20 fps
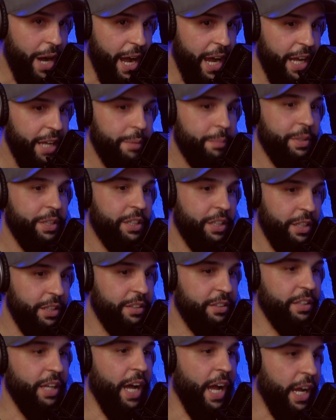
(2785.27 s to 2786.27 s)
Why?
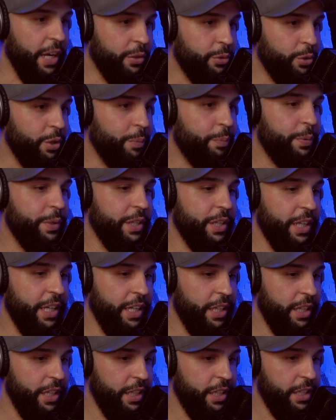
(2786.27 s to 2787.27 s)
Because I grew up in
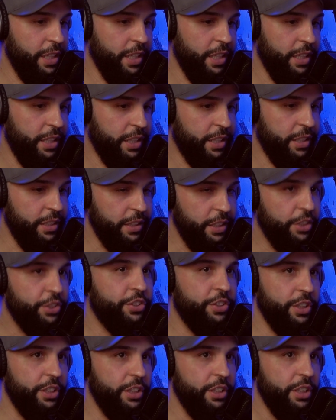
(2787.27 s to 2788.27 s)
a
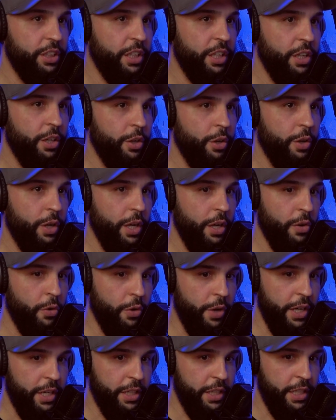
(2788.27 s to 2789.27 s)
condition
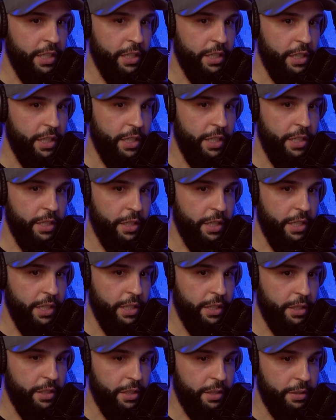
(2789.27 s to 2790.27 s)
or in
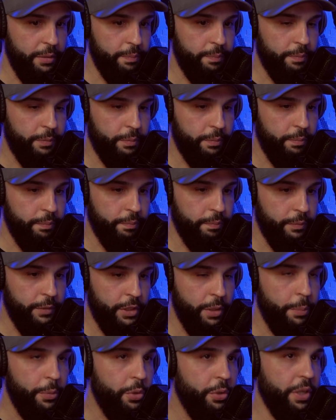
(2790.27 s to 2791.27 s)
a
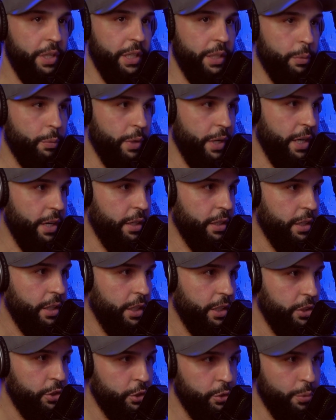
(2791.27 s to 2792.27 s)
community where
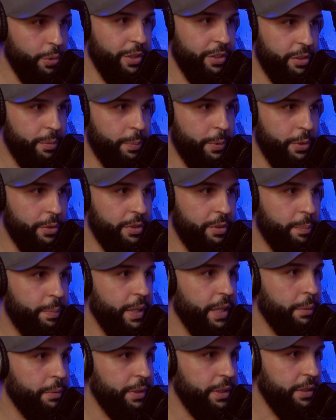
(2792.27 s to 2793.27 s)
you weren't supposed to
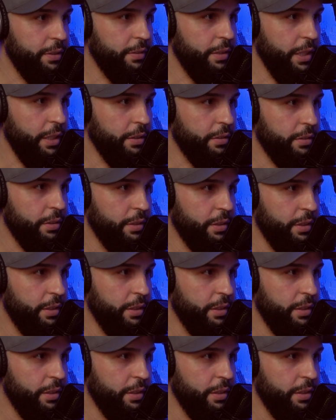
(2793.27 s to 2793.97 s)
play with these things.